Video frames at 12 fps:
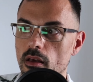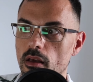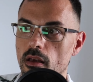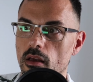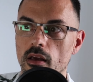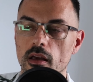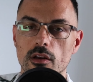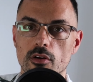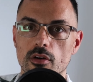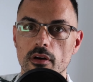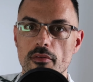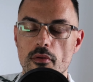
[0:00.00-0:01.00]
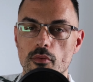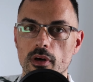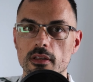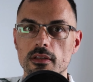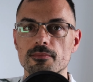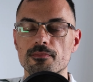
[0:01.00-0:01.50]
Hello everyone.
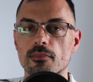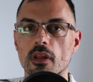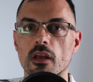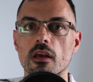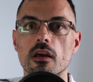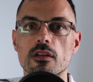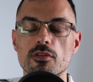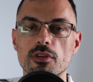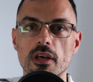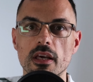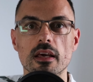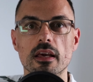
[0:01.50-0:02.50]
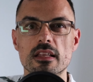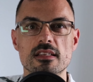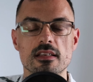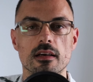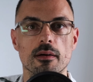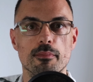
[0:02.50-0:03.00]
Today it's a
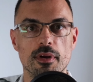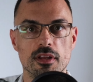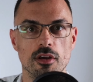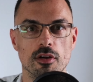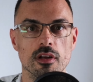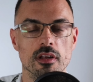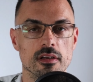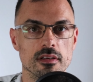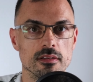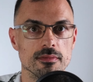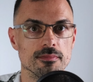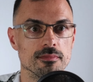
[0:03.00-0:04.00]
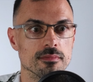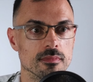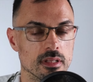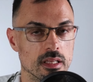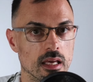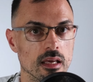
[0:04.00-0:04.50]
particular
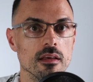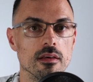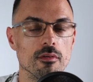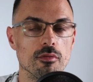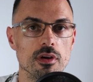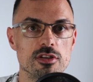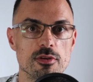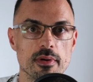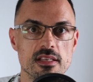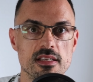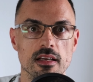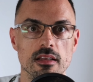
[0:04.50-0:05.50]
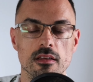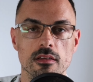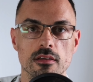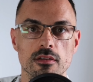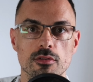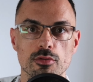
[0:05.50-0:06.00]
day in which I'm excited
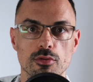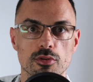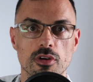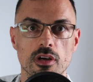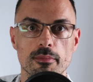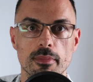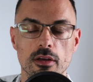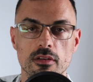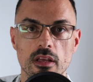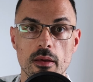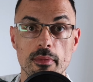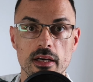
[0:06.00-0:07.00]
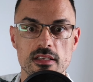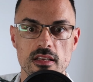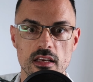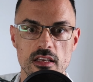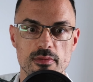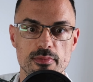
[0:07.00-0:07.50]
to talk about Emacs
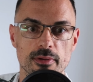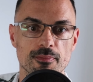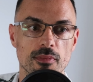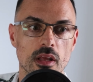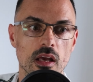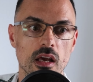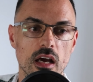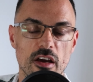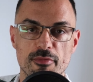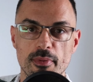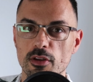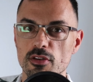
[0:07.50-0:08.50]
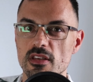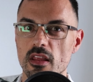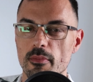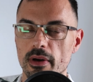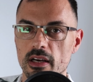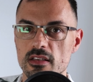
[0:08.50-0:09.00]
Lisp. I've been using
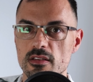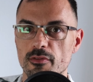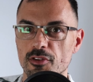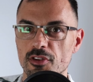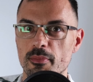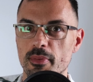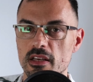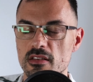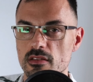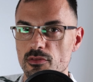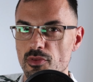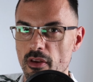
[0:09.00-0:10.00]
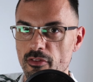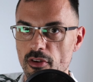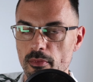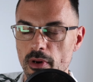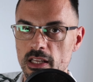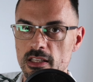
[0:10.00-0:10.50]
Emacs for the past 3-4
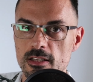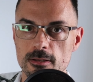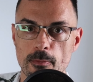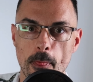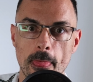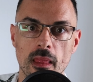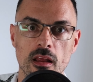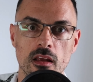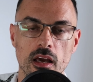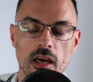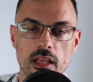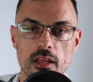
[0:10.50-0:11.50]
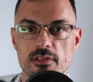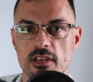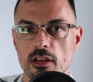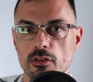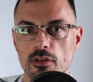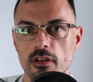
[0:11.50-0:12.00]
months and I've started to
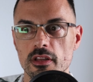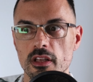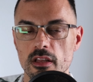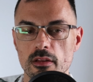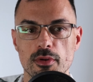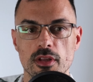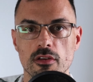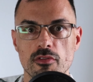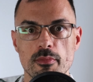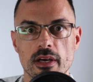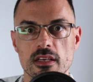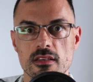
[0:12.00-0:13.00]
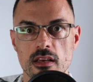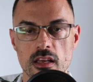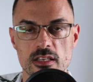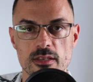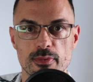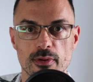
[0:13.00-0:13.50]
learn a little bit of Emacs Lisp
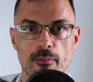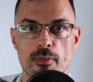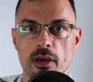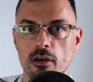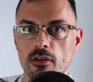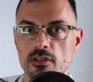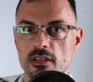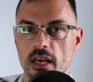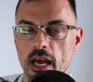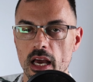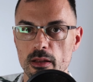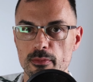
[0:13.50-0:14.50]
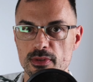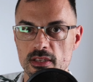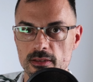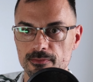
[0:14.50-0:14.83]
because it helps